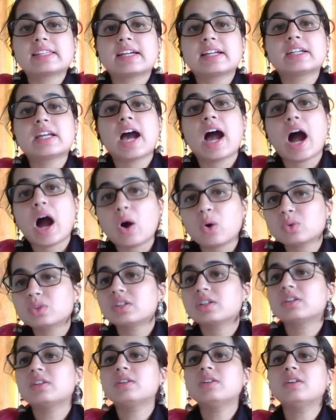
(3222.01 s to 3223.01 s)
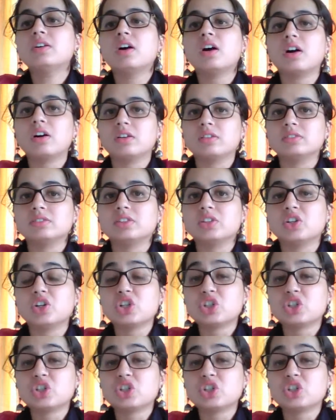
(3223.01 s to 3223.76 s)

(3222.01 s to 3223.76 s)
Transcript: that how the